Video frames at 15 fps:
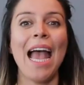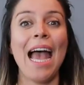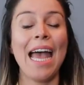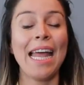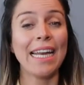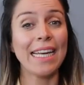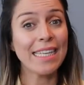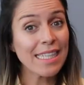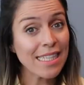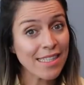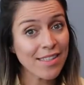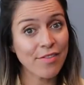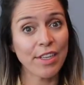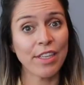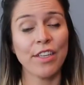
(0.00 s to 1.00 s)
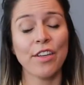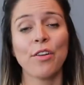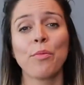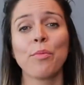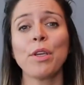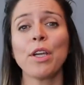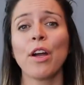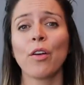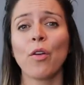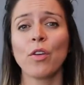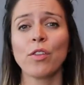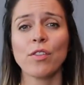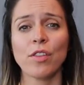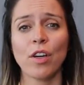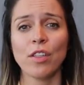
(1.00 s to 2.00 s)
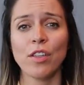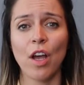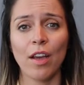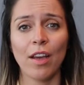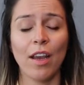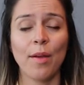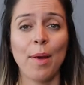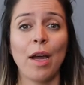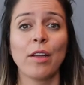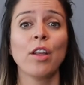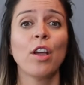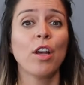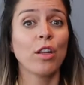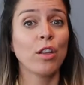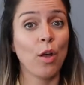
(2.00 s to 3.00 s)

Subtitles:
and in this video we are going to start talking about